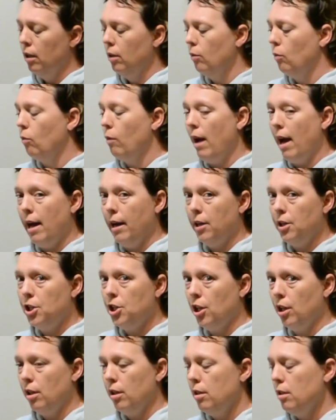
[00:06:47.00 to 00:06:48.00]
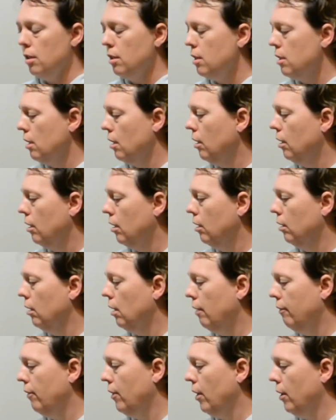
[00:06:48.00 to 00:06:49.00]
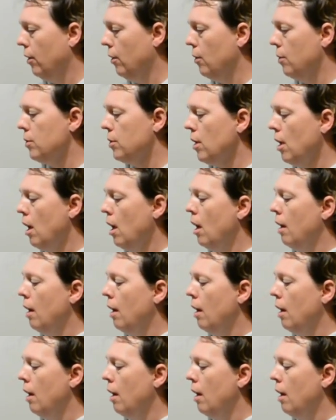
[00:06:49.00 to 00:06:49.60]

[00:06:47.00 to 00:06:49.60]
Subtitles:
Radishes, love those.